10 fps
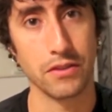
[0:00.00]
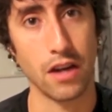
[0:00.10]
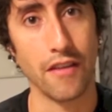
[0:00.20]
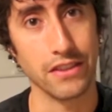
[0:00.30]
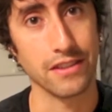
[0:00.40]
which
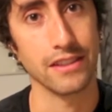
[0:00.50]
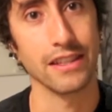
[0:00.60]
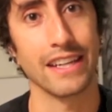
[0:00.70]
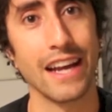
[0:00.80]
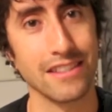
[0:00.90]
obviously,
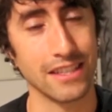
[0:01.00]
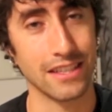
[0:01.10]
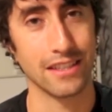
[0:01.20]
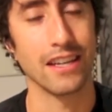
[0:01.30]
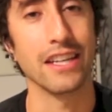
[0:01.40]
like, as I
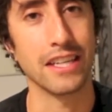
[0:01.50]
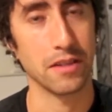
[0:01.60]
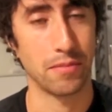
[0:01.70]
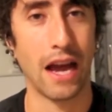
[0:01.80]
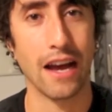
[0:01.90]
kind of
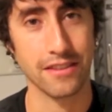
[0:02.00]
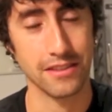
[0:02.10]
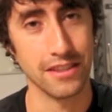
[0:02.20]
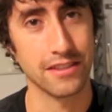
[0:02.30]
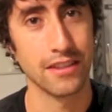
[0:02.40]
get past
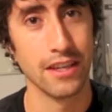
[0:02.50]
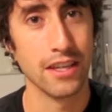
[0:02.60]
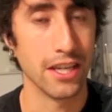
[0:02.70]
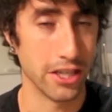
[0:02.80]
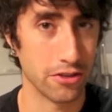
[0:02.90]
this
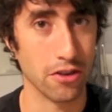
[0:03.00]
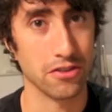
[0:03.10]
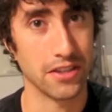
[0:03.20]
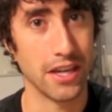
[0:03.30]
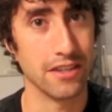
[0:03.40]
intro
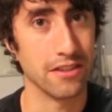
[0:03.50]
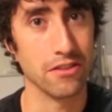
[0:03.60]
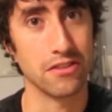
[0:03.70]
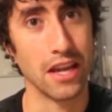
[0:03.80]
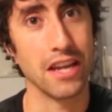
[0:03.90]
stage,
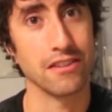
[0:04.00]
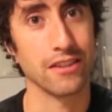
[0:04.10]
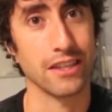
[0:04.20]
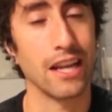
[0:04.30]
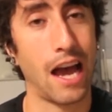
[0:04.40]
those gains
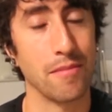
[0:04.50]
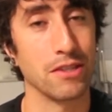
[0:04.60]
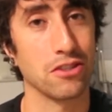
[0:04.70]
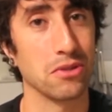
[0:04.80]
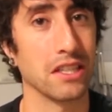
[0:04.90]
aren't going to happen
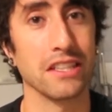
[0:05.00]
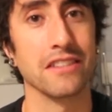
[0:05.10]
as quickly.